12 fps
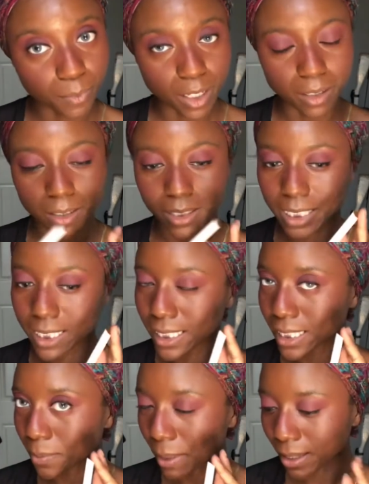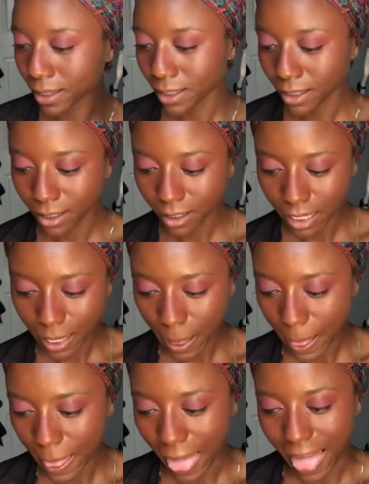Looks good to me.
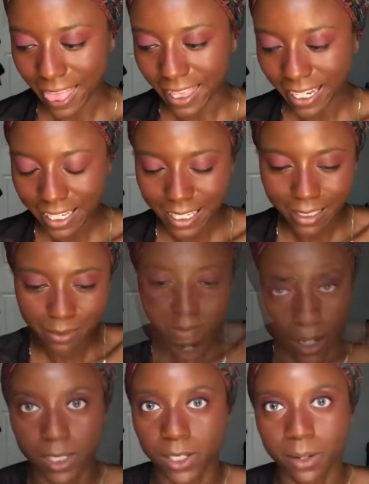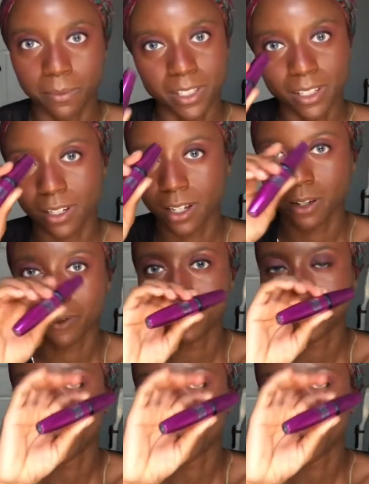I like it. Alright, so I'm just gonna go in with